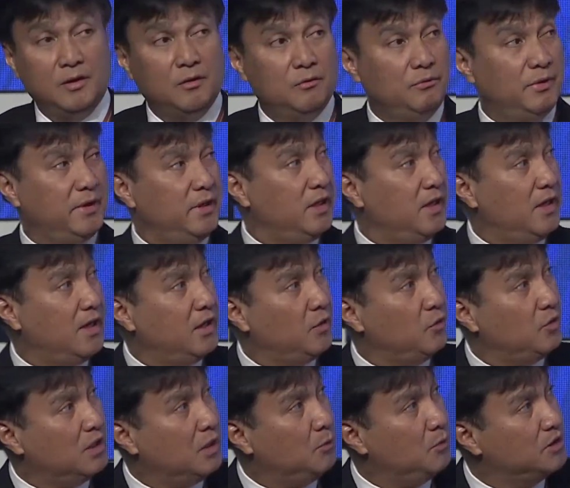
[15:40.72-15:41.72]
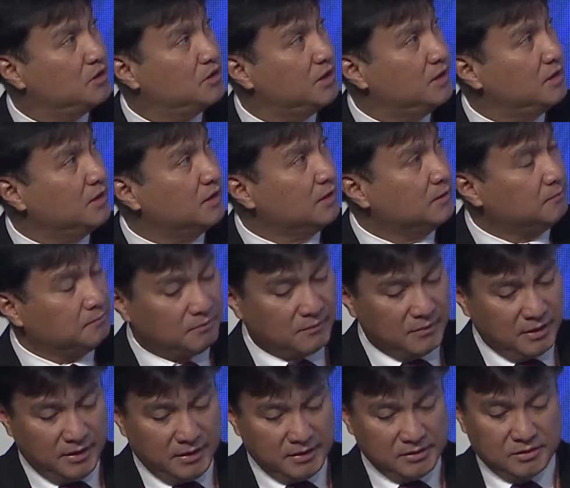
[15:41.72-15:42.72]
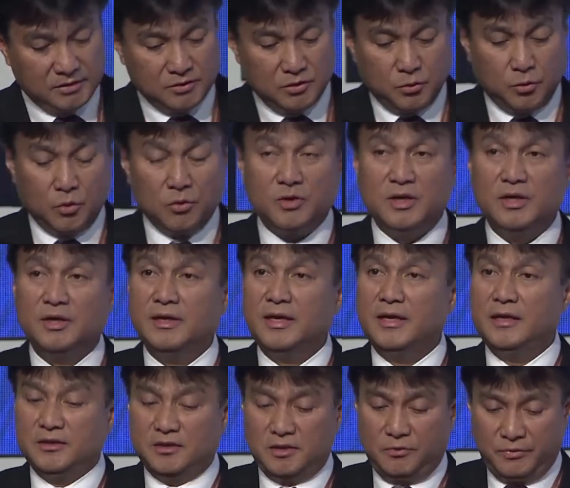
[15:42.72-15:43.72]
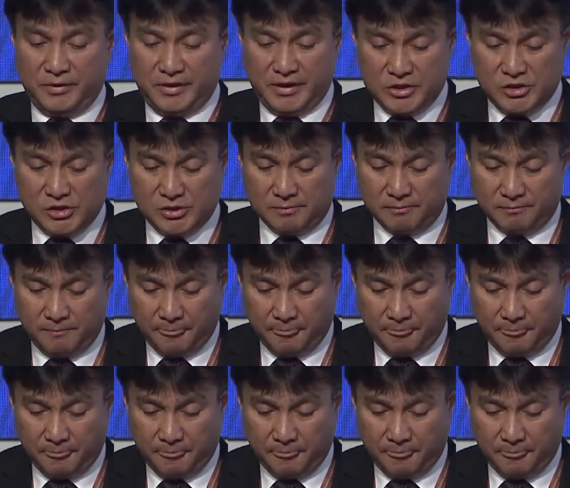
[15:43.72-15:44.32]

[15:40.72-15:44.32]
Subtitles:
Very high on our agenda is rural electrification.